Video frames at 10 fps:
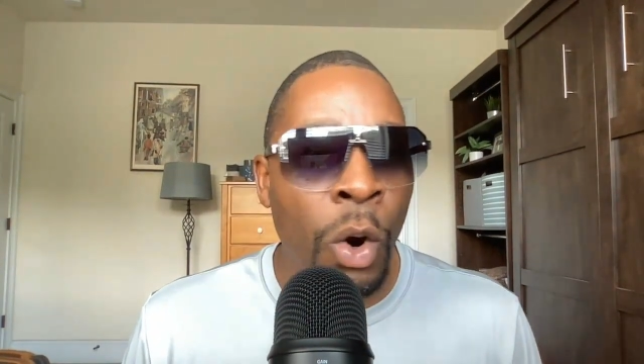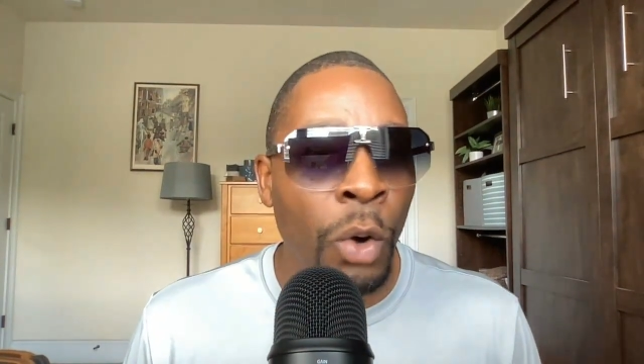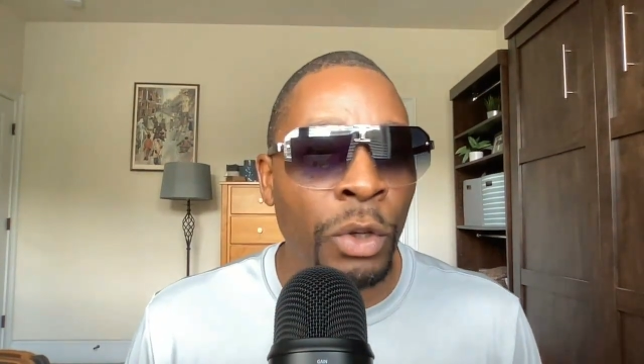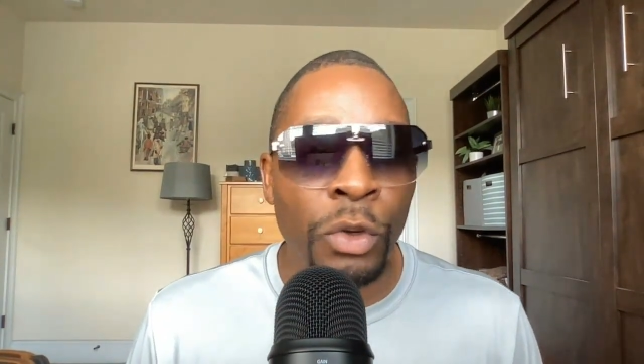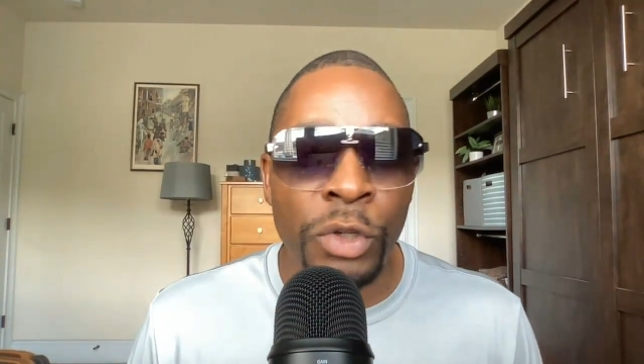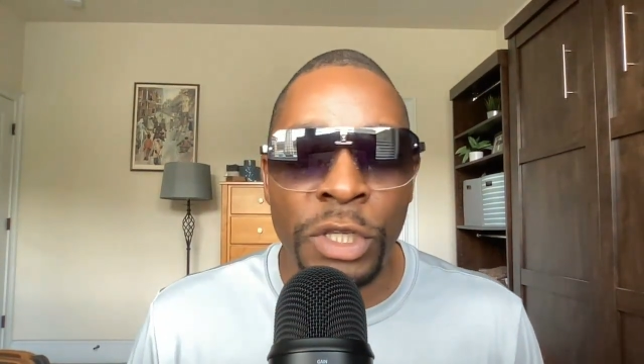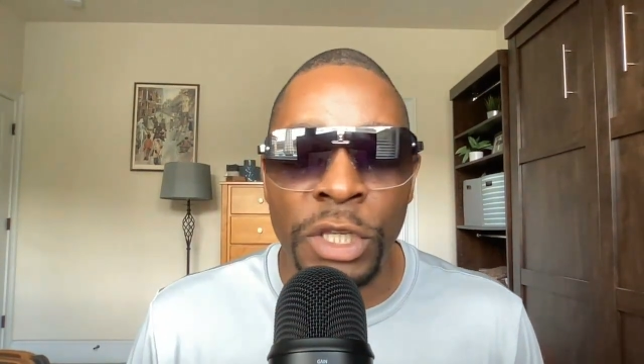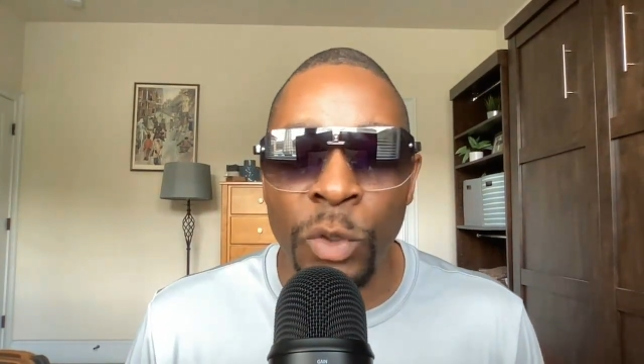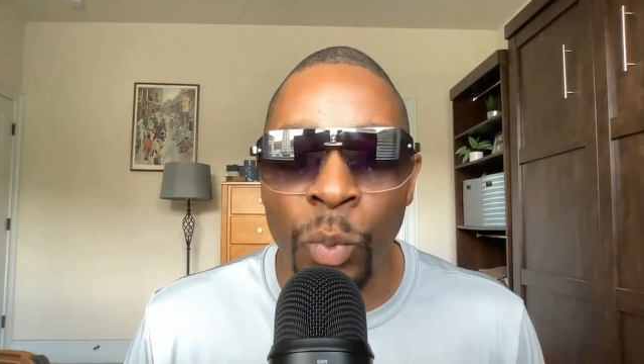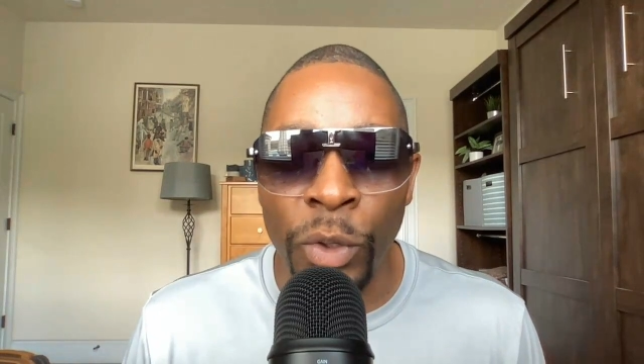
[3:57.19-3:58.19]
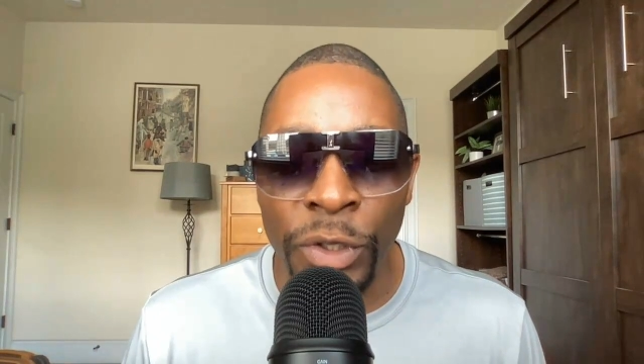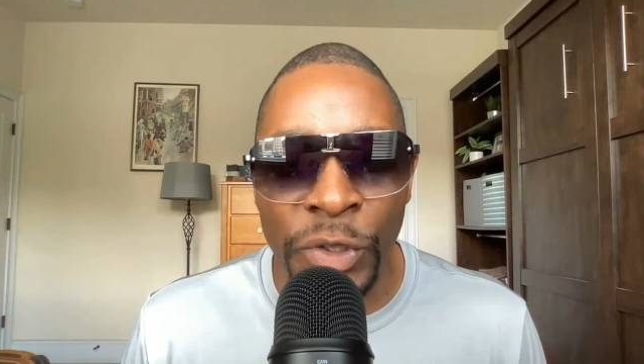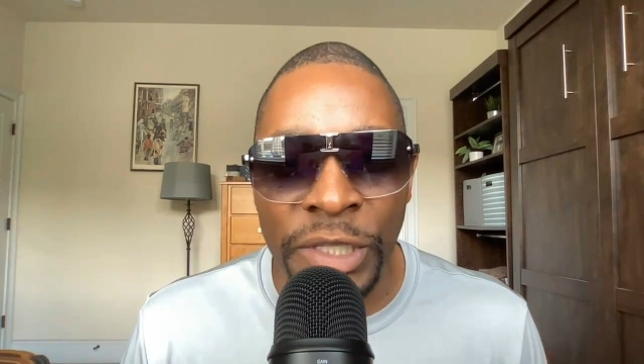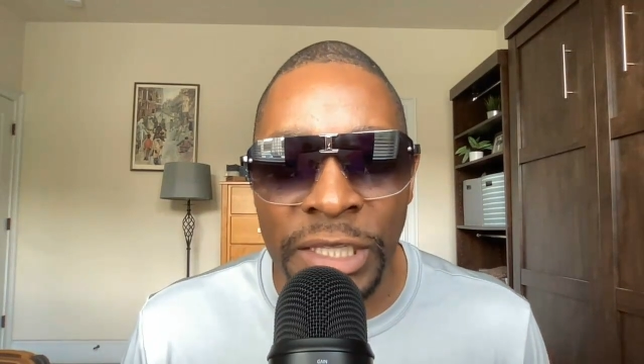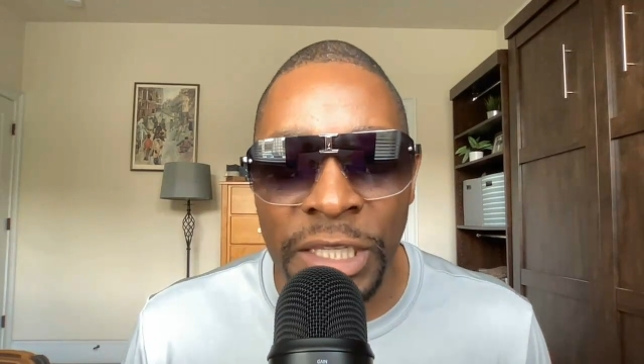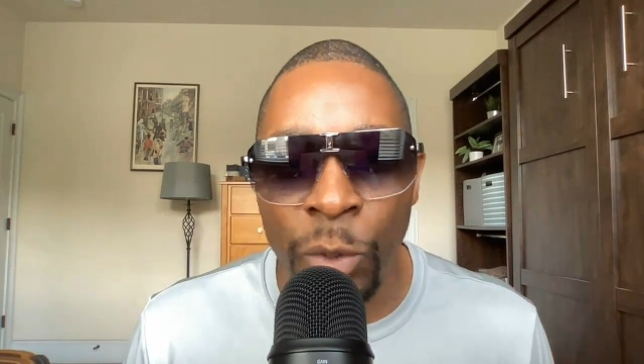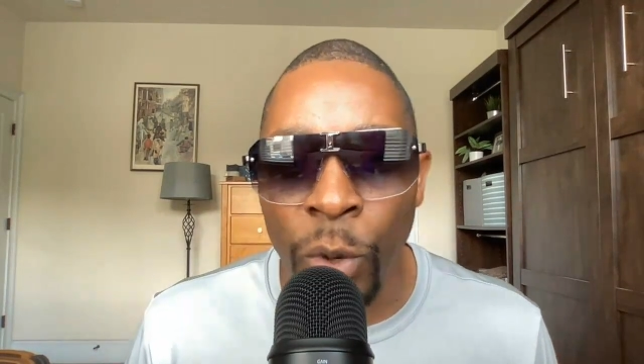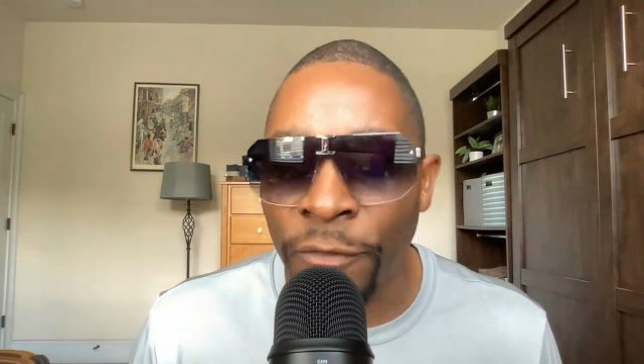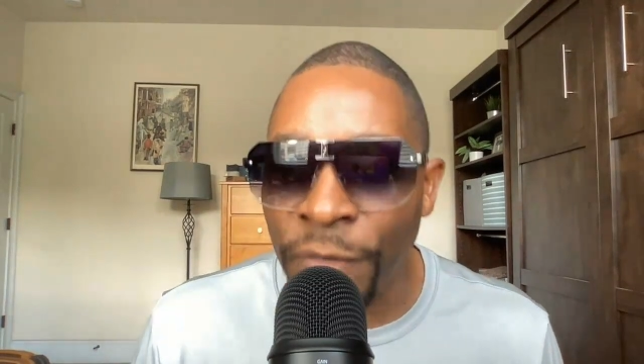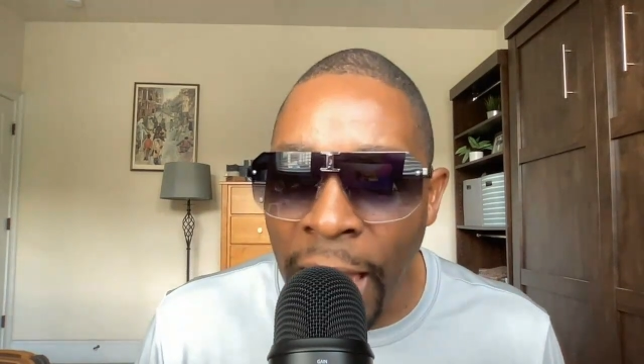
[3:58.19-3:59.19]
or use the UCC
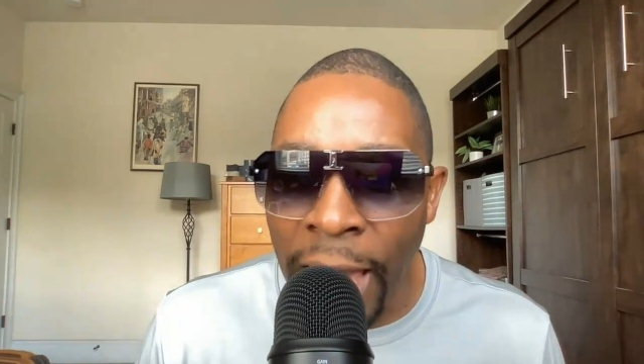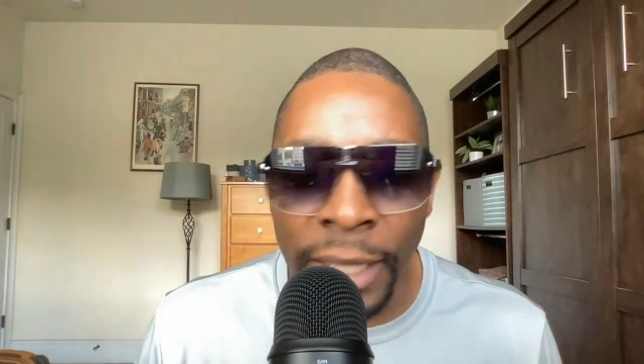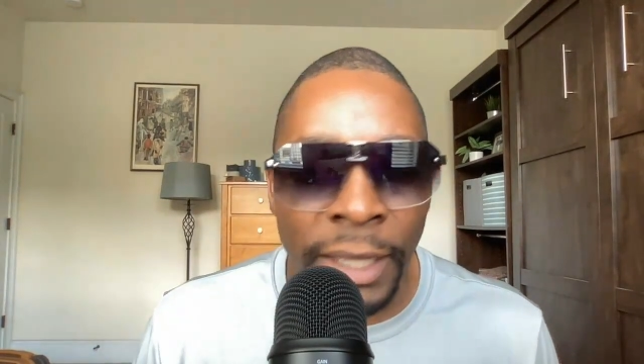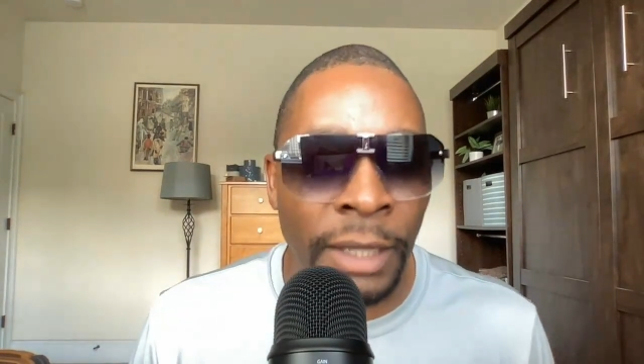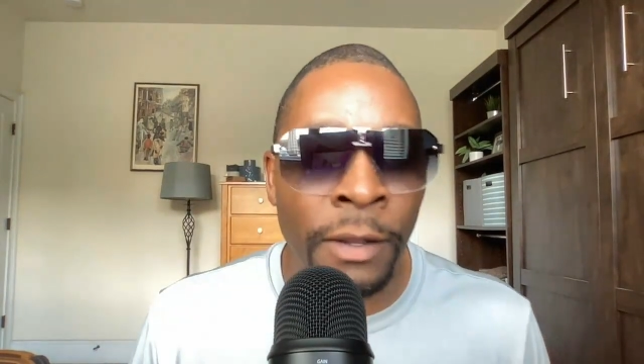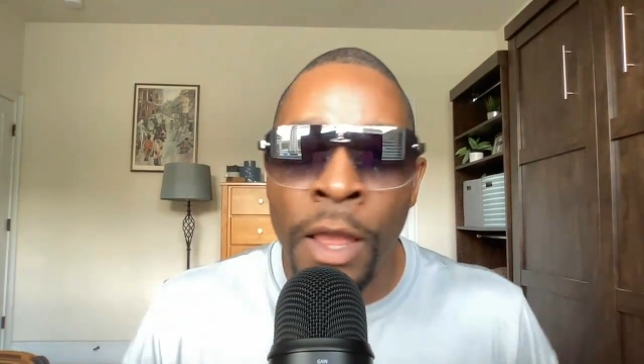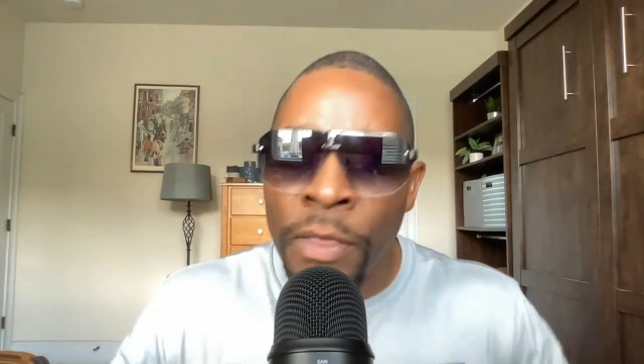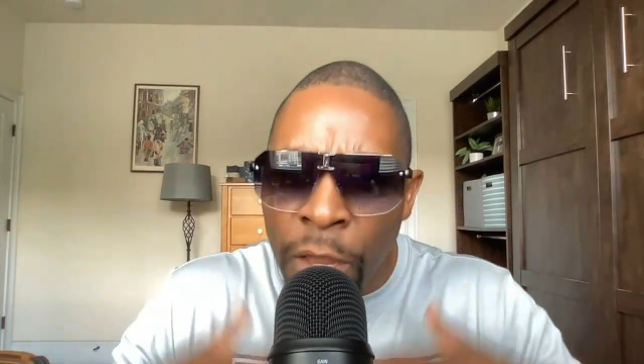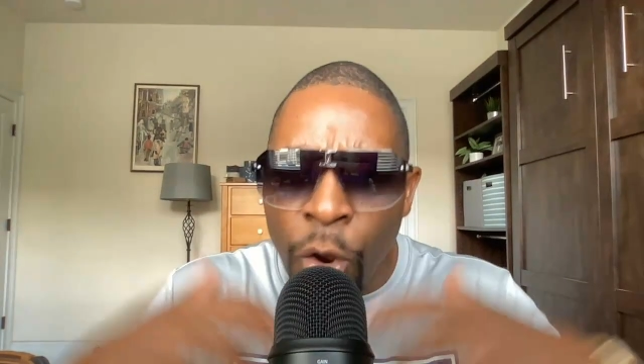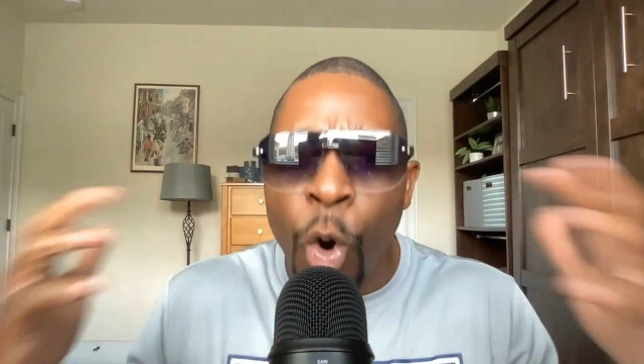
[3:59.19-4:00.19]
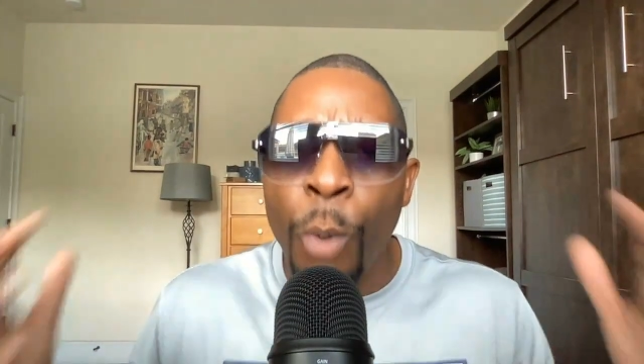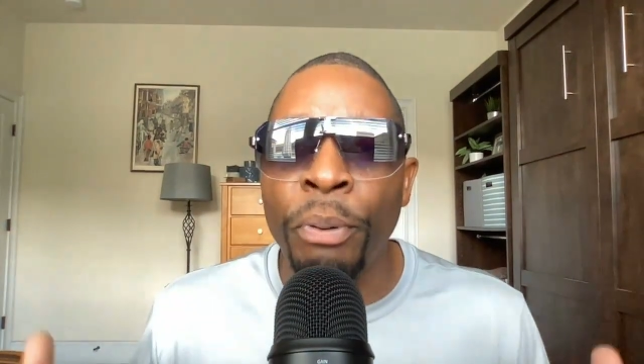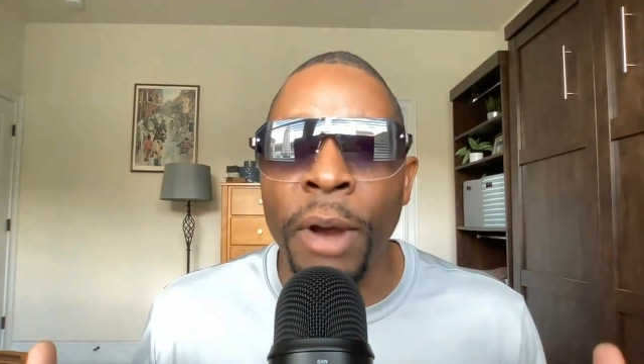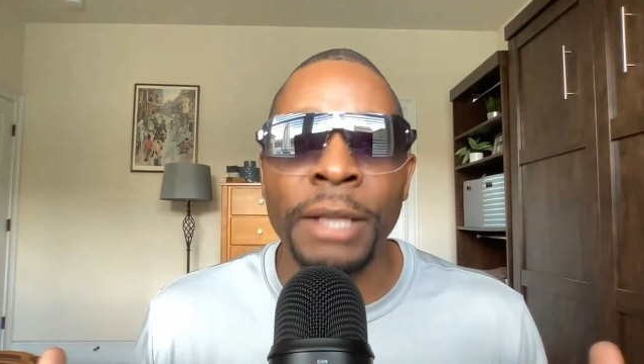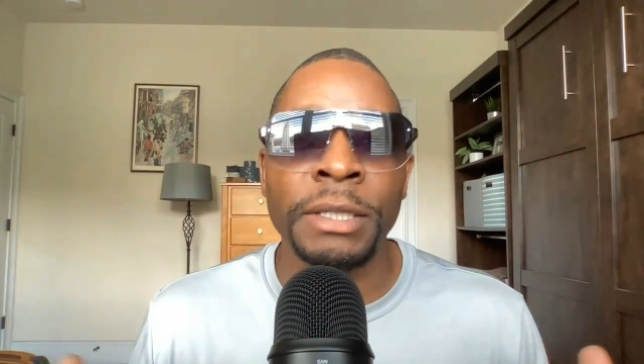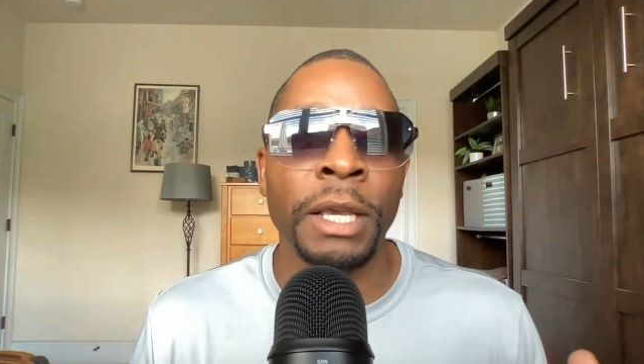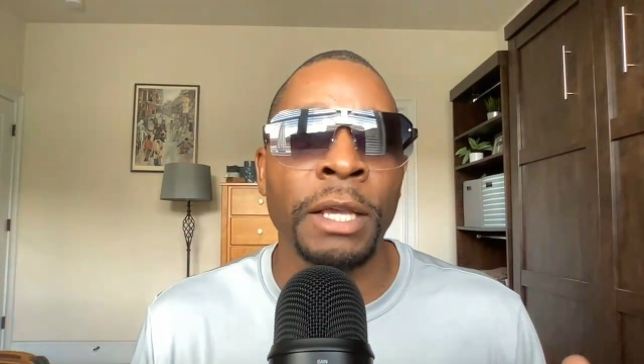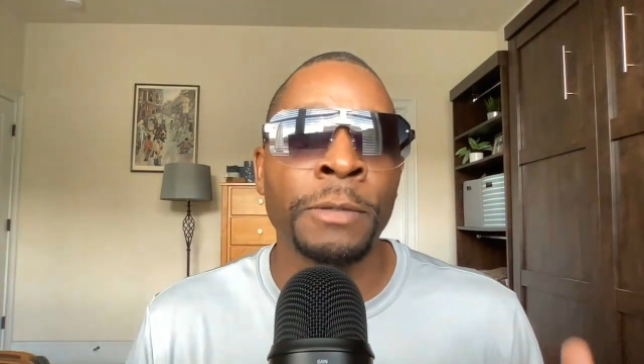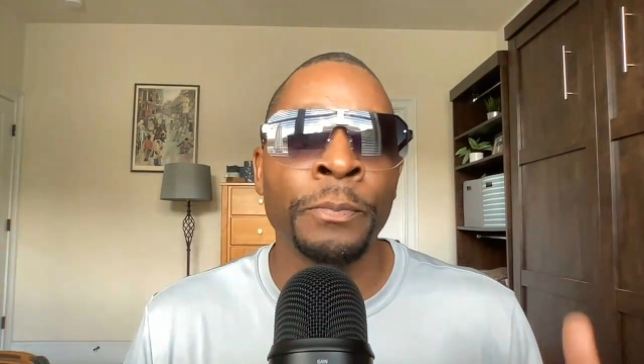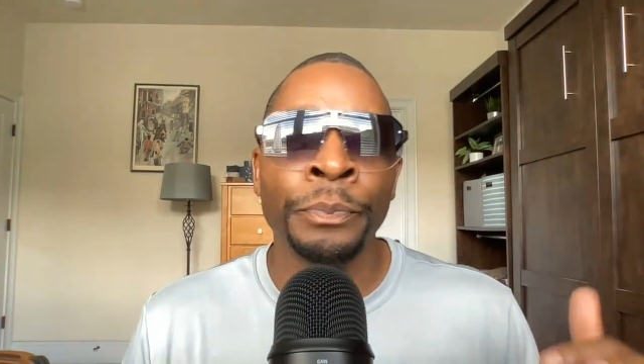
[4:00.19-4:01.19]
one filing and that whole
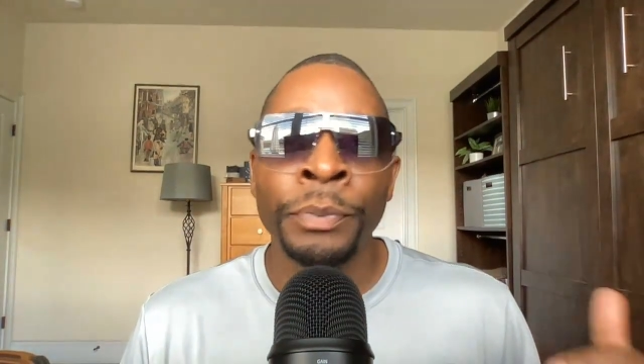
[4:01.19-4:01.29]
process,